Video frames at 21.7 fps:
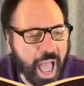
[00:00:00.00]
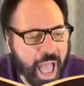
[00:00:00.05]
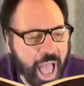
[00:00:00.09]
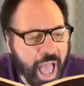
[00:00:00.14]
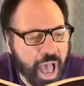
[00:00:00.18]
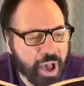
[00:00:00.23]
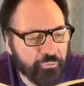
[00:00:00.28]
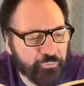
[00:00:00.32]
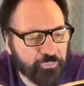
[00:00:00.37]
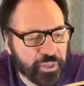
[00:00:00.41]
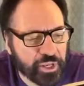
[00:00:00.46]

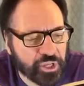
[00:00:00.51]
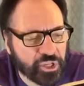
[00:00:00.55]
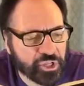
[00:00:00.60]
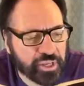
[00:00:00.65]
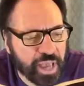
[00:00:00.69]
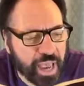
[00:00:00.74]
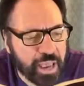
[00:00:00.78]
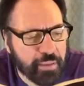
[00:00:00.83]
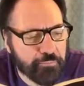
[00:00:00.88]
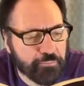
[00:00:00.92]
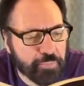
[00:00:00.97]
Have the
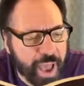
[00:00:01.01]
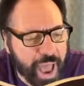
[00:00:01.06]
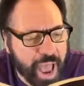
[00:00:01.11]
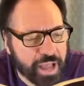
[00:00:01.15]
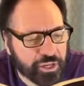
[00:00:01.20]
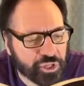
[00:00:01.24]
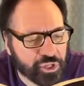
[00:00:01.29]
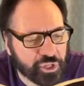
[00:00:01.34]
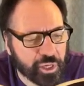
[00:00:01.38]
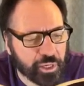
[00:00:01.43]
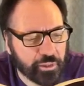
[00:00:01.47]
same
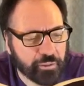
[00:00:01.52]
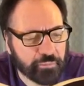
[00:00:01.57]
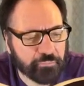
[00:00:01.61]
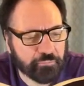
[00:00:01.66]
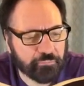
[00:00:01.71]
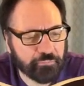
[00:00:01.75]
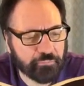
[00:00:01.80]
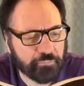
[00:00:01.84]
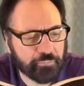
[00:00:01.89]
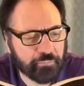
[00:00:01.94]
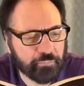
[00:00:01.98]

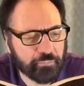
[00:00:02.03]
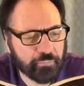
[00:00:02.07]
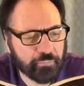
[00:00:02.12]
passion.